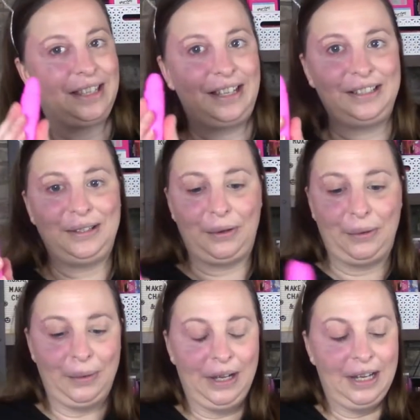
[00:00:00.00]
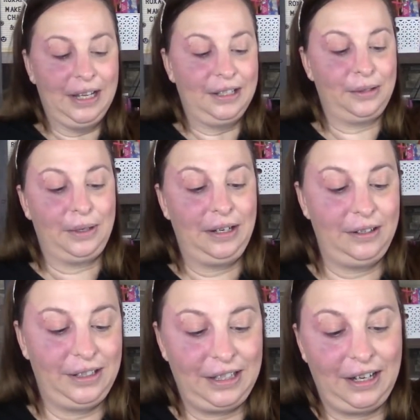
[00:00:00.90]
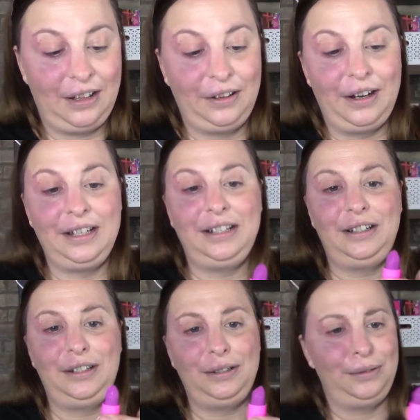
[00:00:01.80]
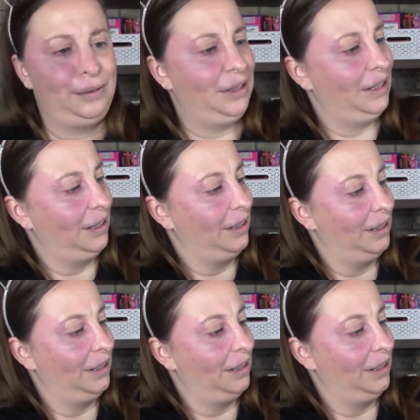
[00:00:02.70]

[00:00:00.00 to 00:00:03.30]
that. So here's the color I did choose.